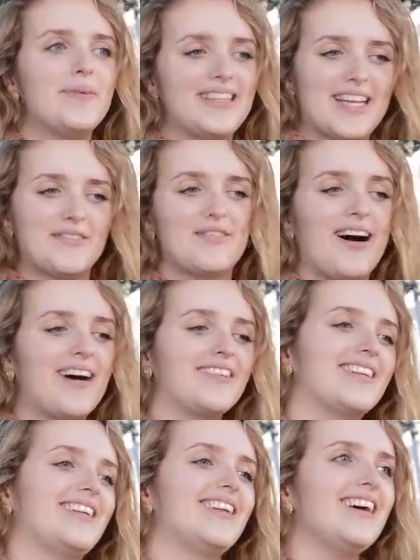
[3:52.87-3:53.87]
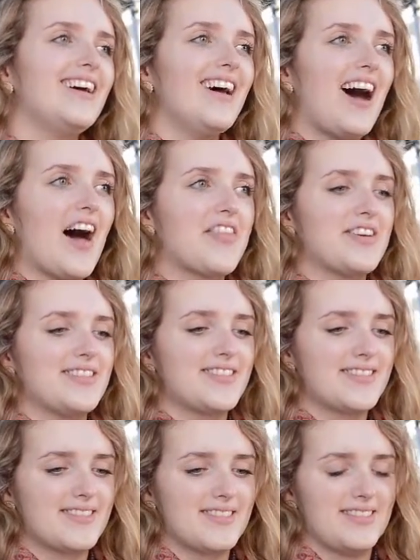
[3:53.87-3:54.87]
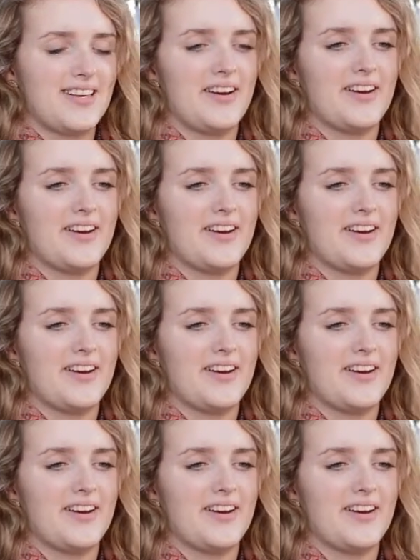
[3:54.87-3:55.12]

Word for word: opening that file, and others,